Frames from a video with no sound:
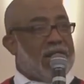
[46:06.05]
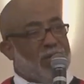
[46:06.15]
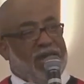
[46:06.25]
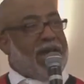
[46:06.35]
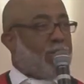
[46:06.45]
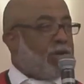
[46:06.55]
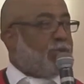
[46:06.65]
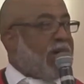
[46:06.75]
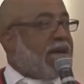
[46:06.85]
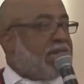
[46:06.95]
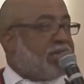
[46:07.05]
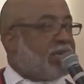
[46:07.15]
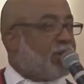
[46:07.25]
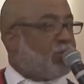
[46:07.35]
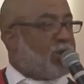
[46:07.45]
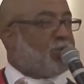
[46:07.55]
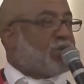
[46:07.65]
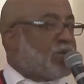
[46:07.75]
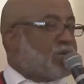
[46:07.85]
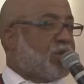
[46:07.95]
Now we got to repackage it and
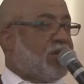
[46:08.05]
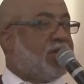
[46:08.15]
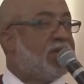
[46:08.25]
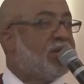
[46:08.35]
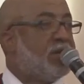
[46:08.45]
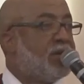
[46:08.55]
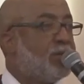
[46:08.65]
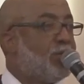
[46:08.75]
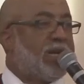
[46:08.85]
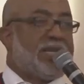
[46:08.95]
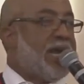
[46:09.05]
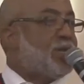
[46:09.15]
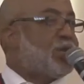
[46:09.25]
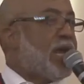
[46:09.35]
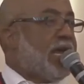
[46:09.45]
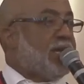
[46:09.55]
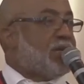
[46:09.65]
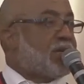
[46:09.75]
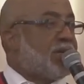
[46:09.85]
reposition it, but it doesn't change.